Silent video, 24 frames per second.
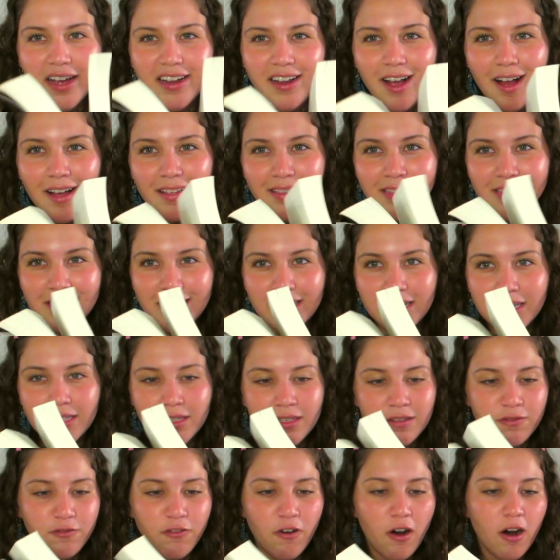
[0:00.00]
got
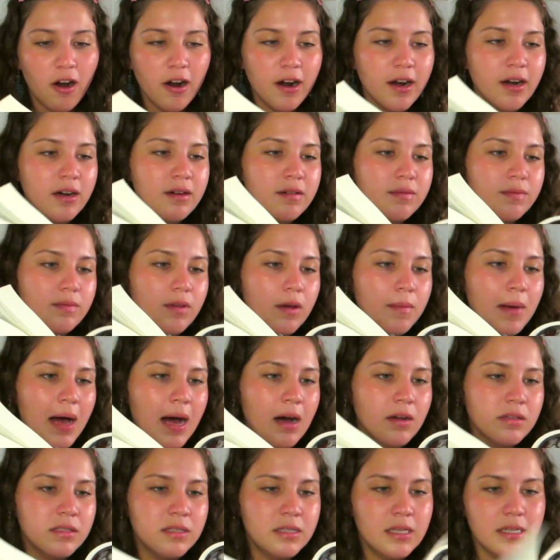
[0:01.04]
this far,
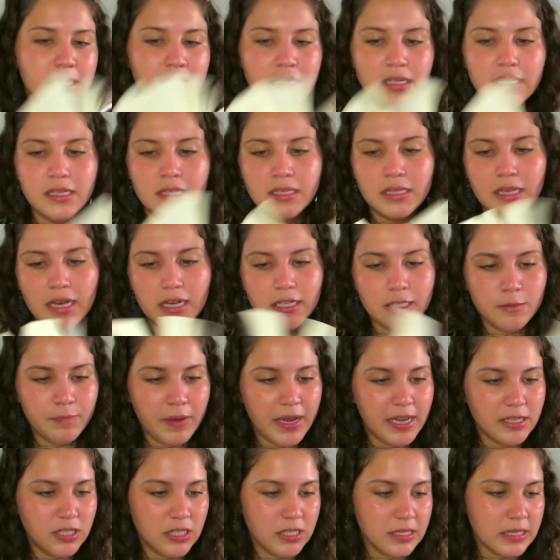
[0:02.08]
about 66
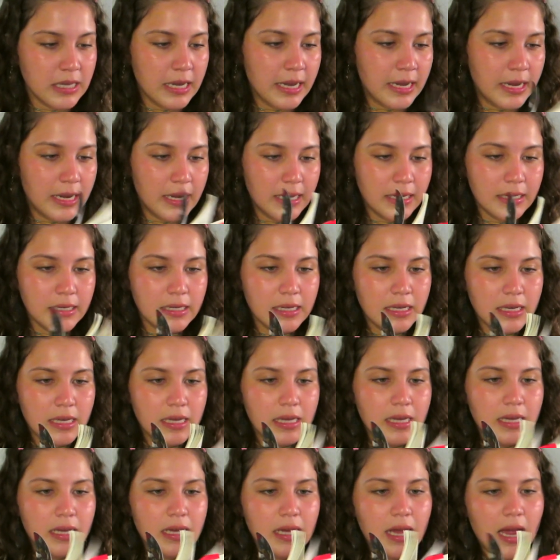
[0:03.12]
pages in,
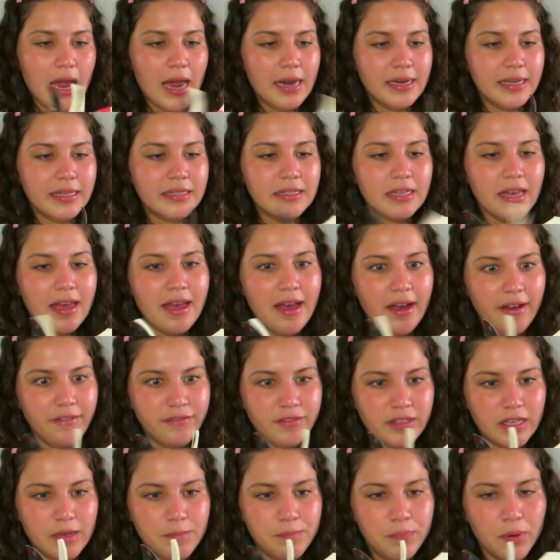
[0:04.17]
and it's a
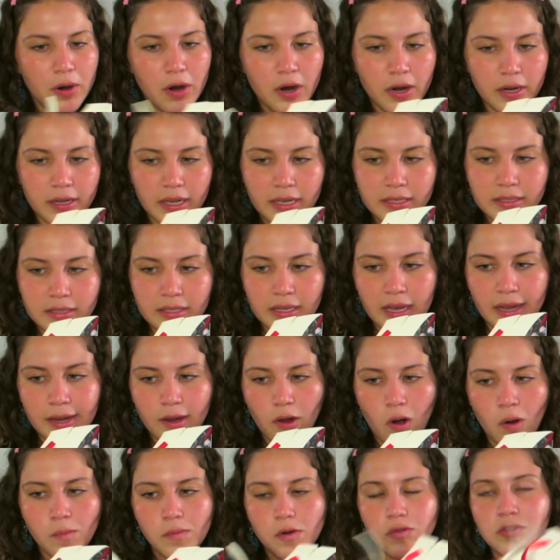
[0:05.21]
hefty book. It's like
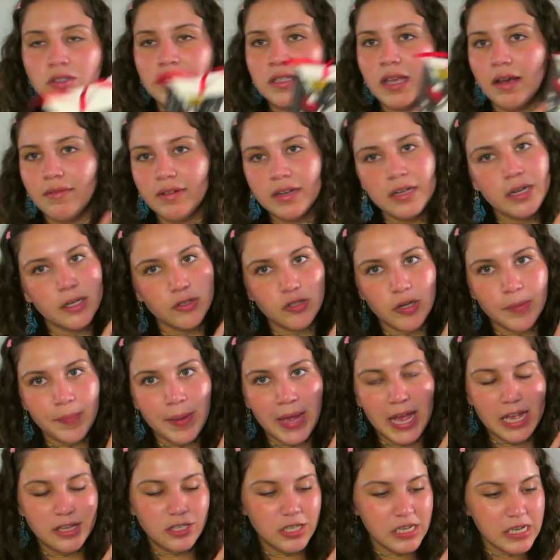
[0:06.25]
almost 700
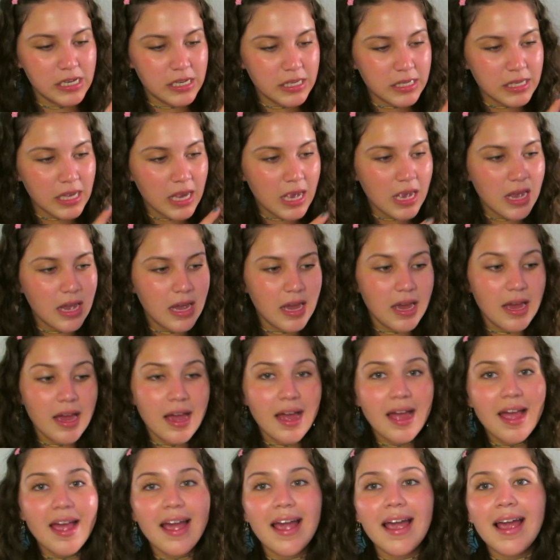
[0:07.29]
pages,
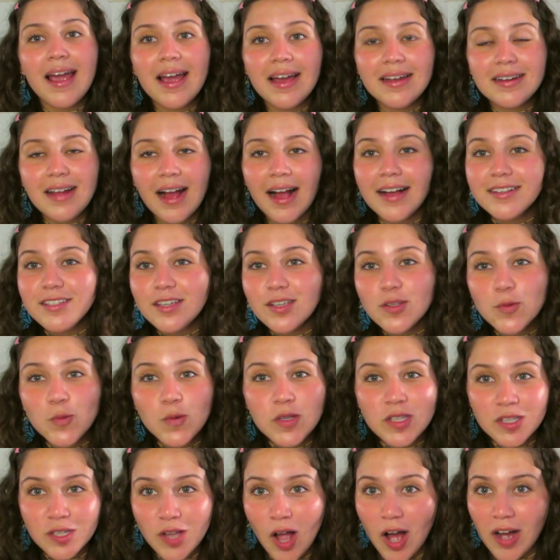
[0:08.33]
and I just
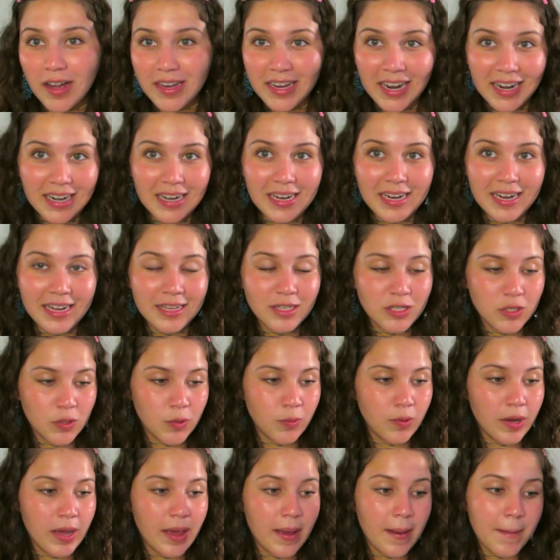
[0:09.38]
was not getting
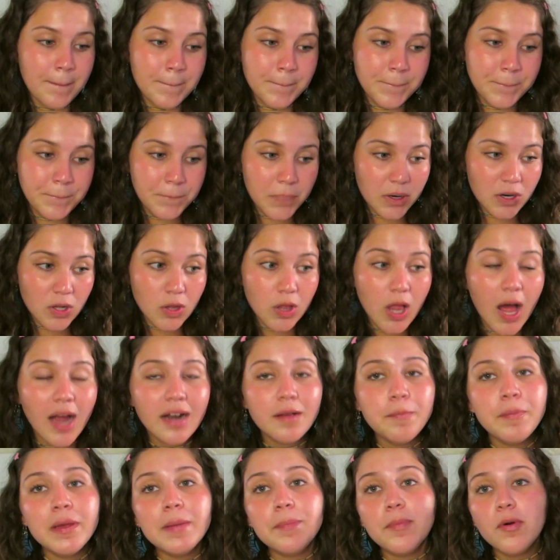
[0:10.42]
into it. But a lot
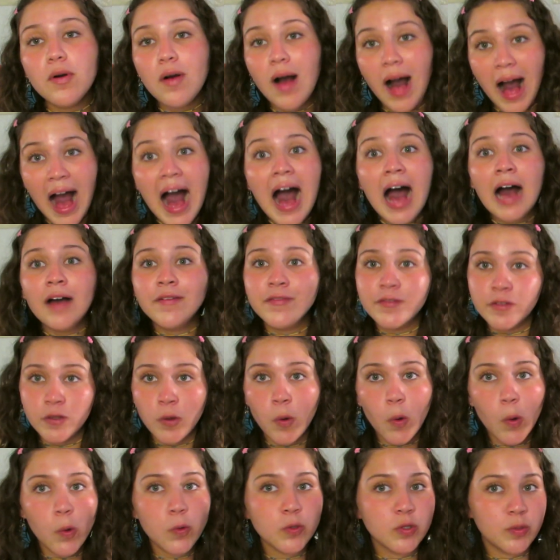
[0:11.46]
of people have
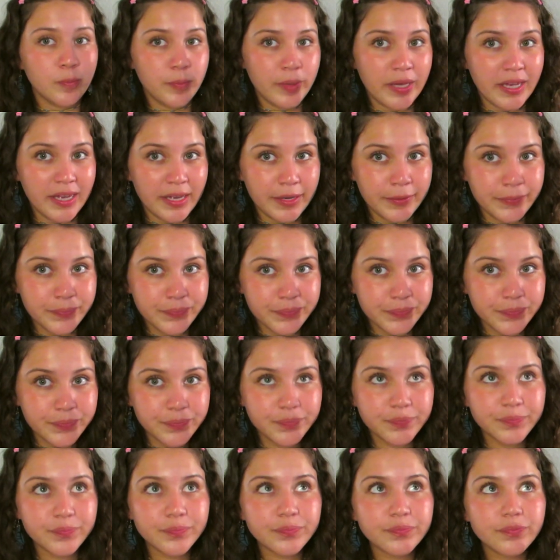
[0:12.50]
told me
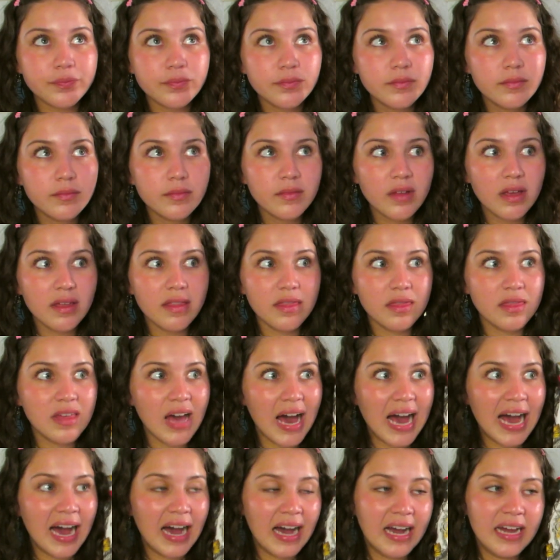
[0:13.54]

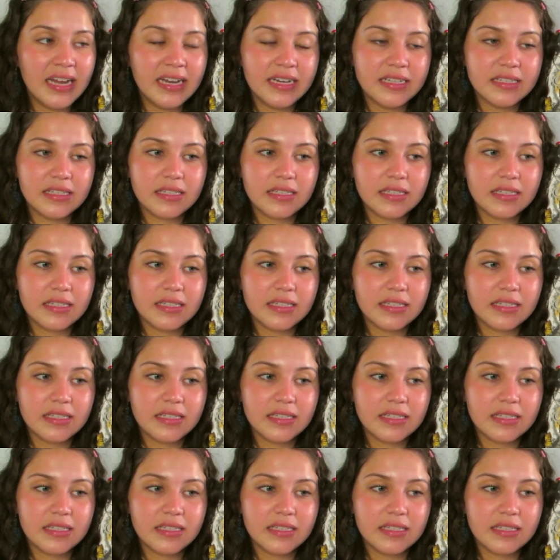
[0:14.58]
that